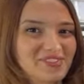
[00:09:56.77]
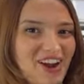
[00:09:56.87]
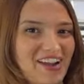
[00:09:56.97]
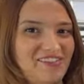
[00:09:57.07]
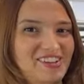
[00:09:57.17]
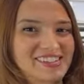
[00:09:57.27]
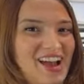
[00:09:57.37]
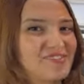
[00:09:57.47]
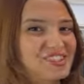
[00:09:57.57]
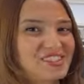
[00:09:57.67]
drivers.
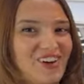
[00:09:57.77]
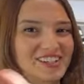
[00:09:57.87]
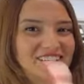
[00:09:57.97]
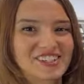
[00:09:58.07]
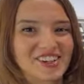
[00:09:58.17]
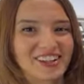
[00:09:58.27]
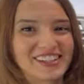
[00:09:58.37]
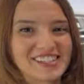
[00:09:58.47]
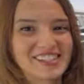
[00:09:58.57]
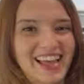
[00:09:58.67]
I'm just watching
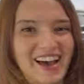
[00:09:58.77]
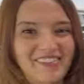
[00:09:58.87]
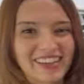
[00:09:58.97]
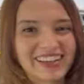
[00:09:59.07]
Charlotte, she's laughing.